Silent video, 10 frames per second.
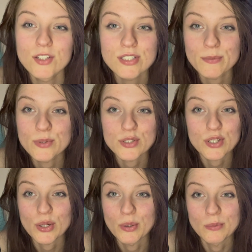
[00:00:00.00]
So I'm just
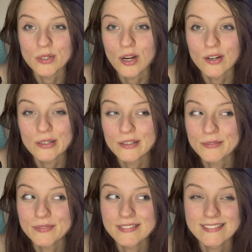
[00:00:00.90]
going to hope to God,
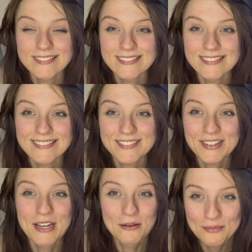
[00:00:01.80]

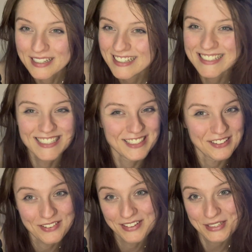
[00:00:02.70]
because I
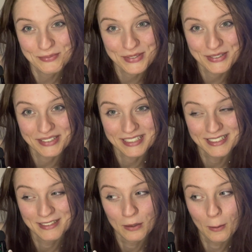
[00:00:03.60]
don't know what I'm
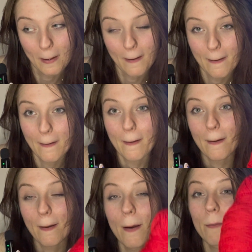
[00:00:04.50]
doing.
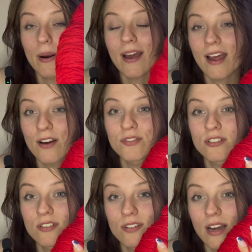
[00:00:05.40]
But I have
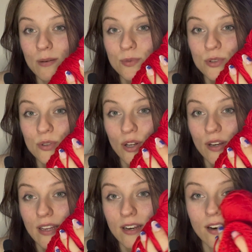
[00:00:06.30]
to absolutely lock
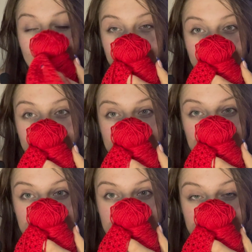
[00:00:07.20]
in and get this
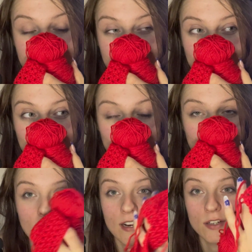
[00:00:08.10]
done tonight.
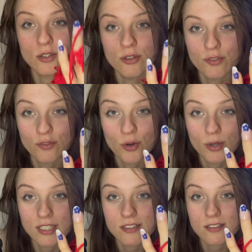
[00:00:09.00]
And I don't know if you
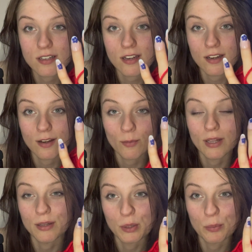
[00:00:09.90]
noticed.
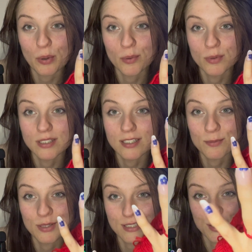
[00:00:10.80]
Well, you probably did,
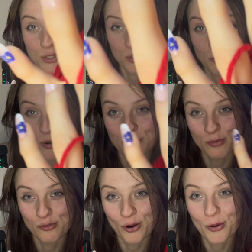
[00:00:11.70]
because I showed them off
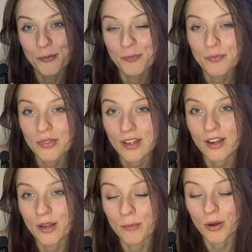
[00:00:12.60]
before
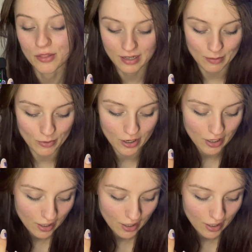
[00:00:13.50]
on the camera.